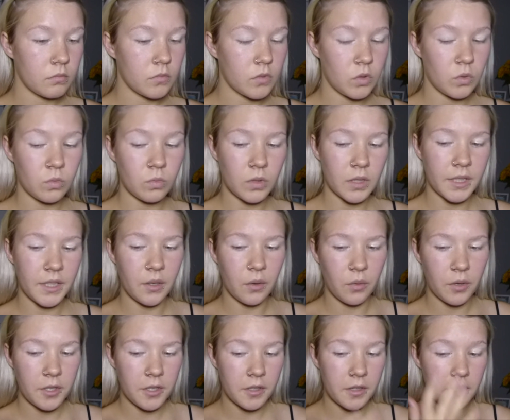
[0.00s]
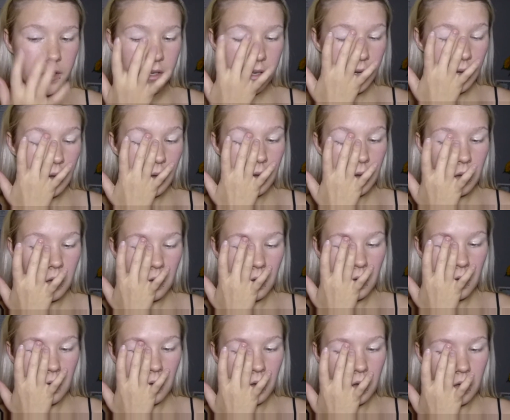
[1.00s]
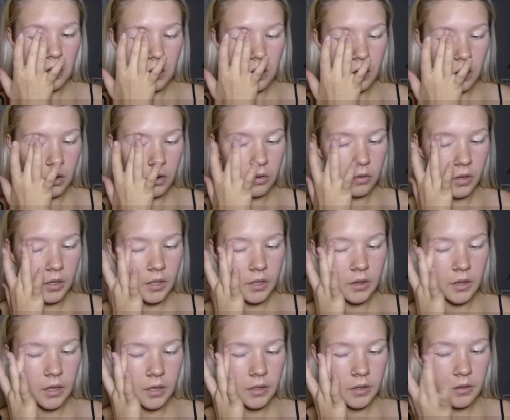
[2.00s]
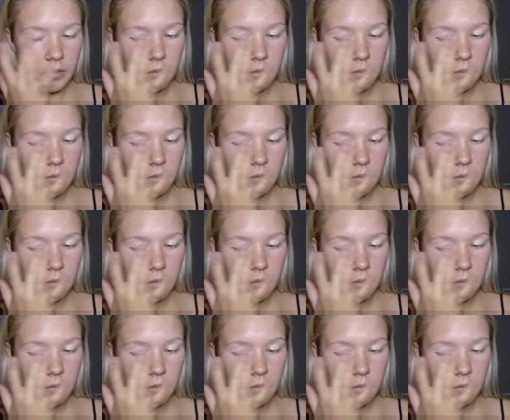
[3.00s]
It's really oily. I don't like that.